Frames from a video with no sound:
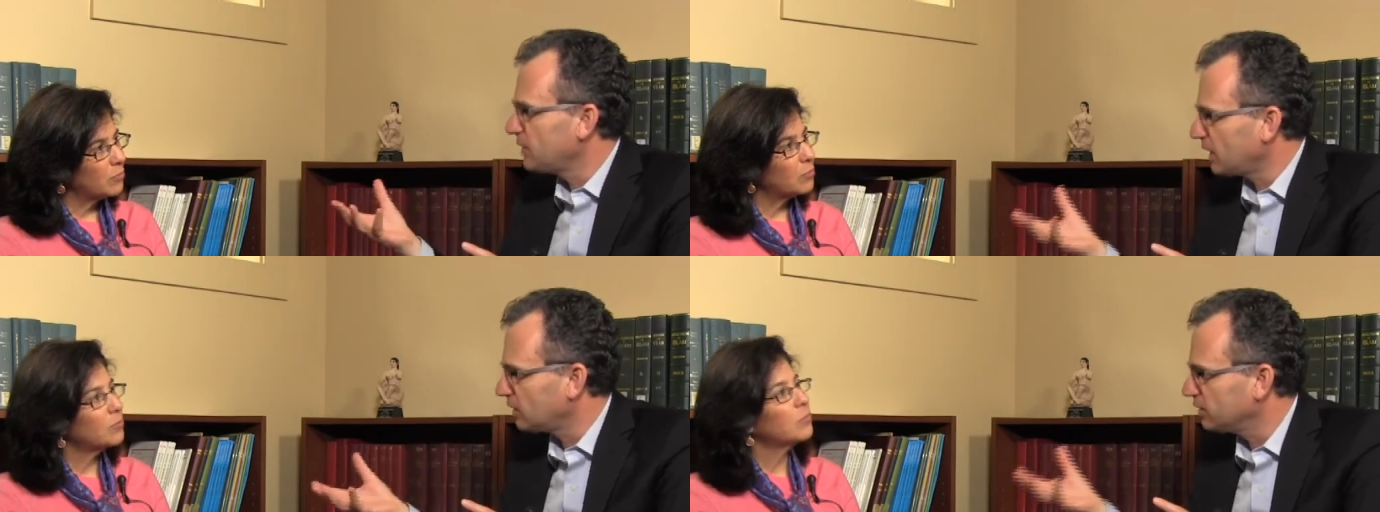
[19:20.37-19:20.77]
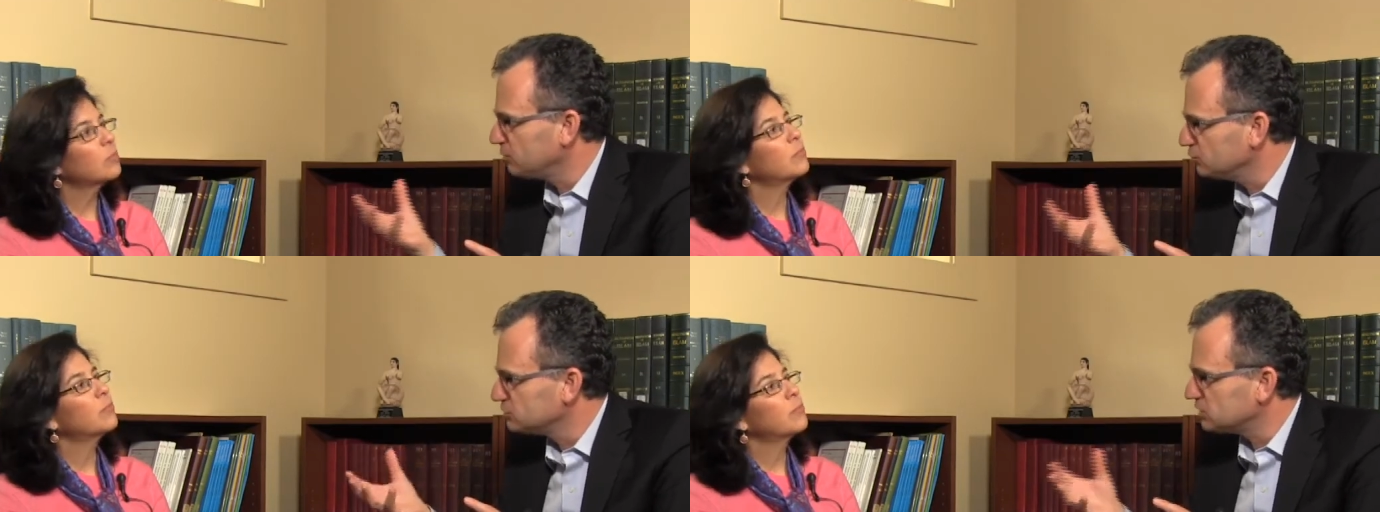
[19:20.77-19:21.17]
Speaker 1: battle
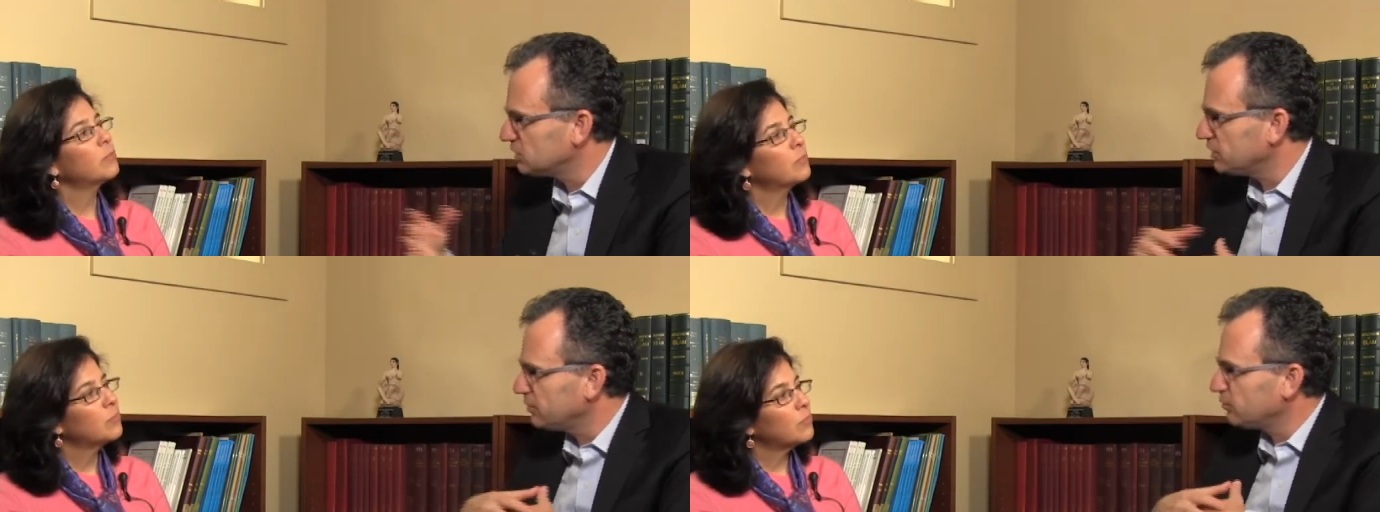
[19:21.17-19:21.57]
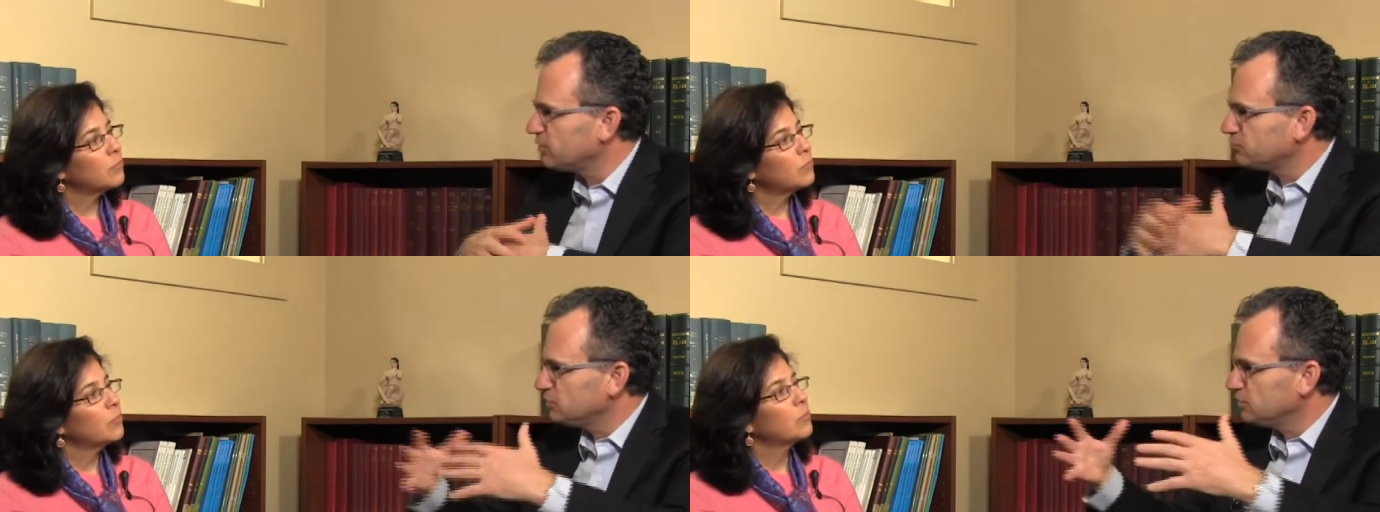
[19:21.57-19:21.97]
in Mosul and the
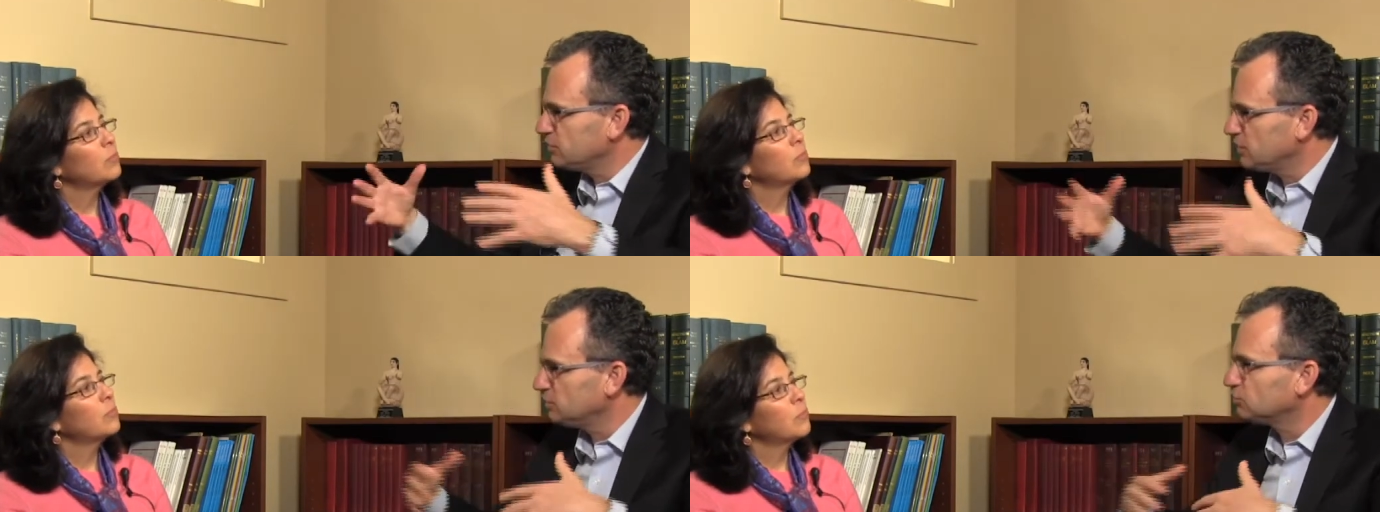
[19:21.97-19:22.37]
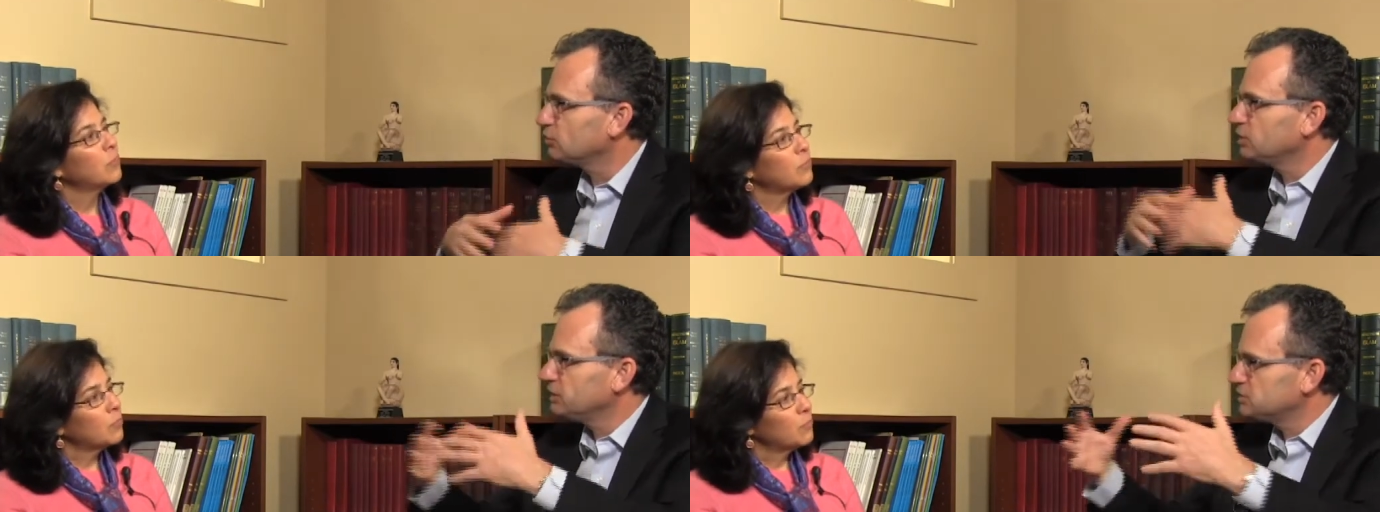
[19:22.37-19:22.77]
refugee, you know the
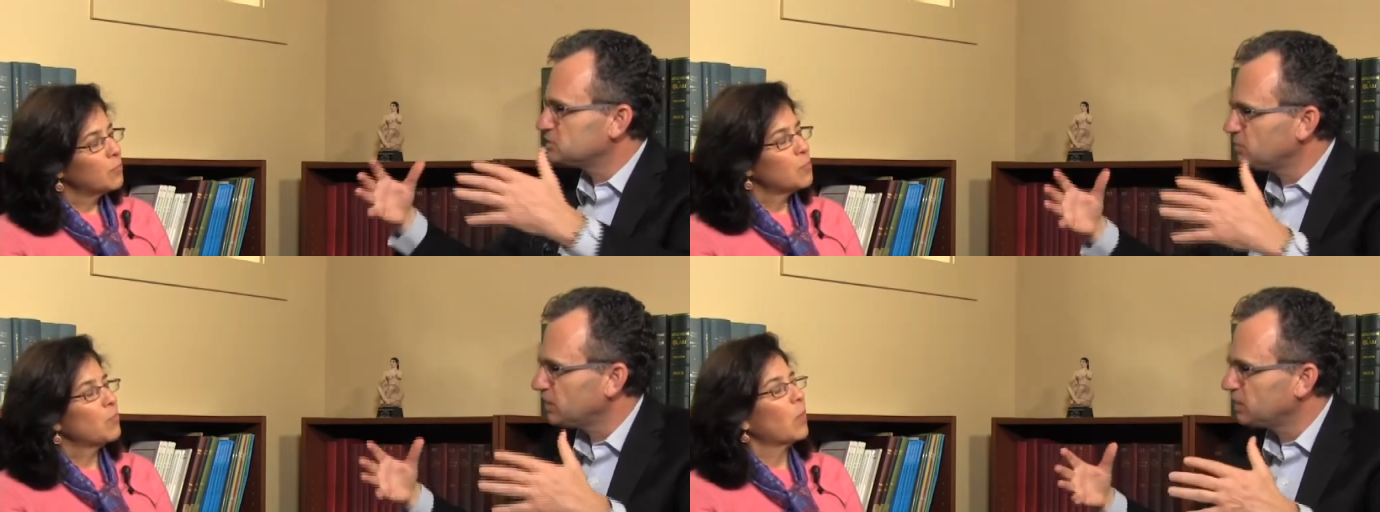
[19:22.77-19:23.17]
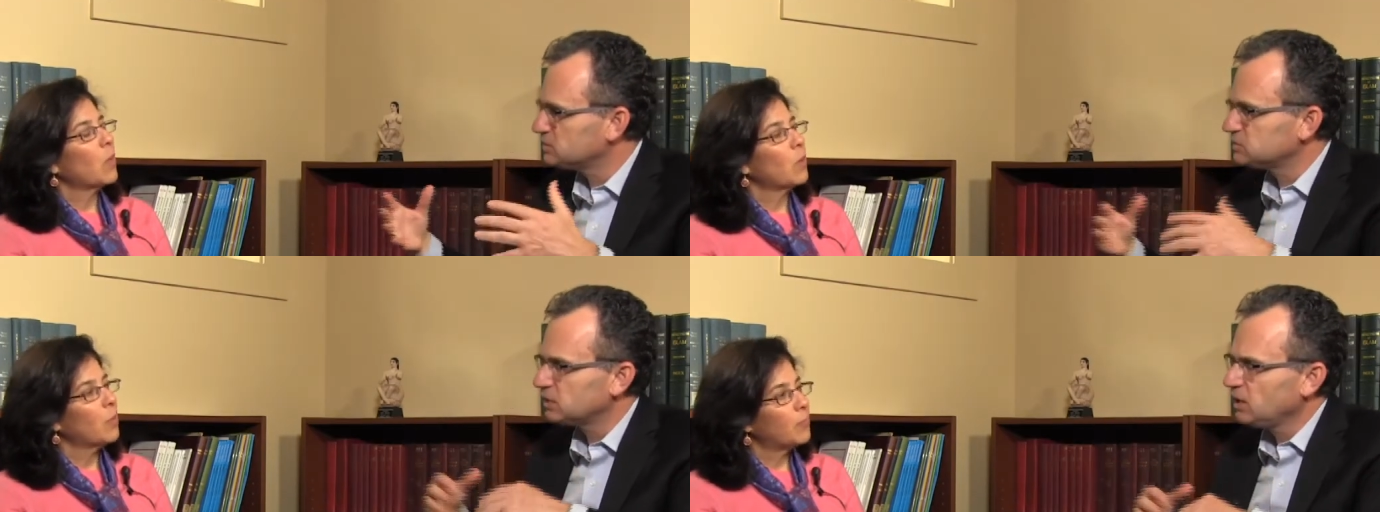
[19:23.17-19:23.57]
internally
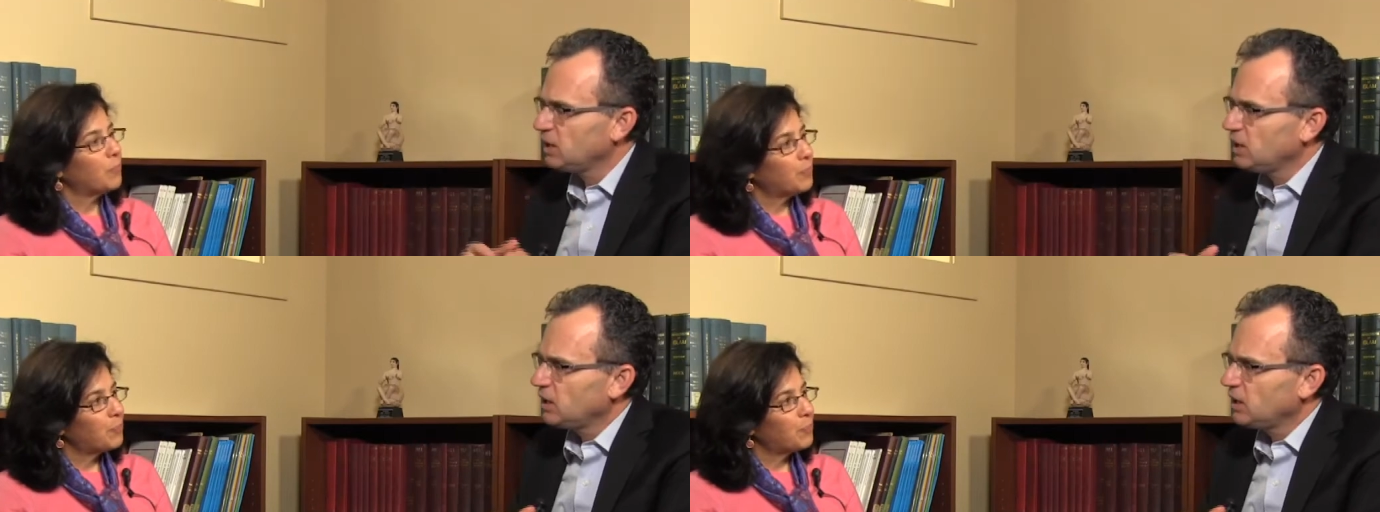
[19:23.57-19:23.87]
displaced